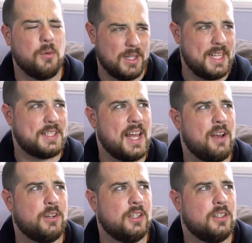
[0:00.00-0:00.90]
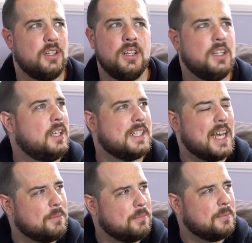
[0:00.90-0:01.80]
right, what's that sound? Is
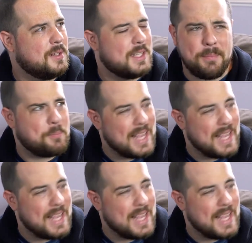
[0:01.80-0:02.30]
that